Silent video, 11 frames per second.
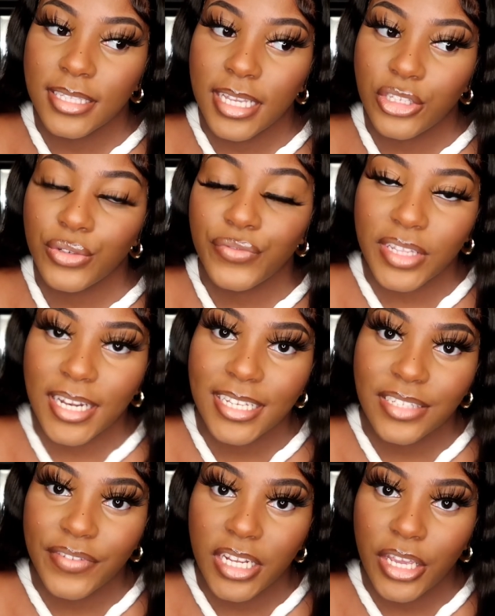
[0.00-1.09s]
stay tuned for the
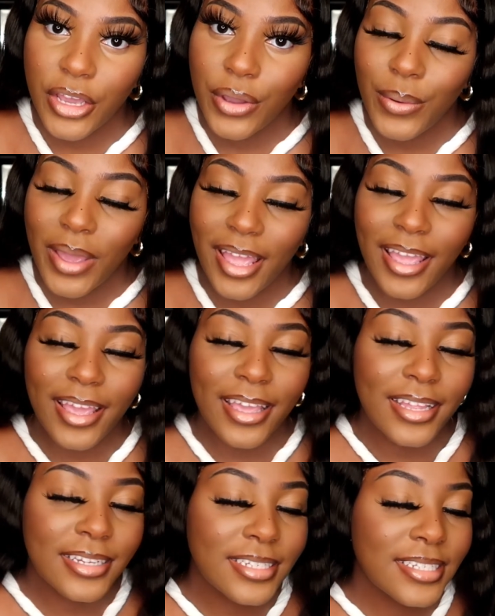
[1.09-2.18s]
next video
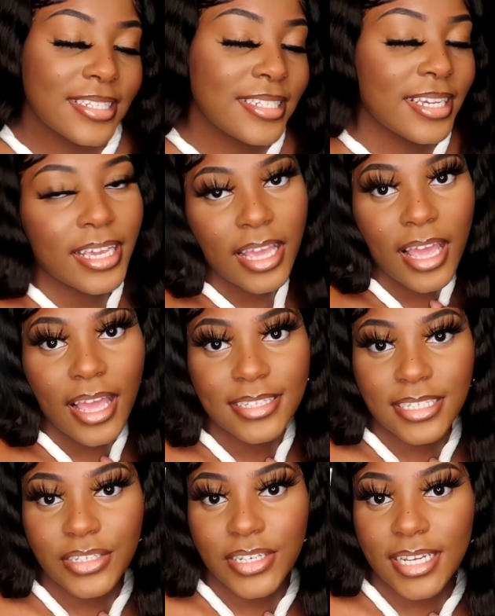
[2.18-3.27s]
and
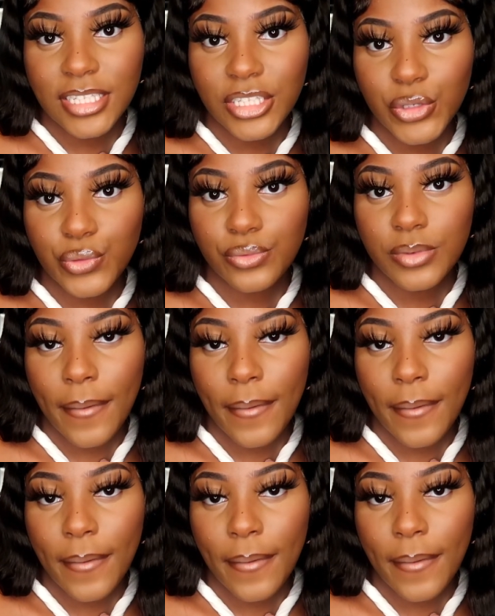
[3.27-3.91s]
see you guys soon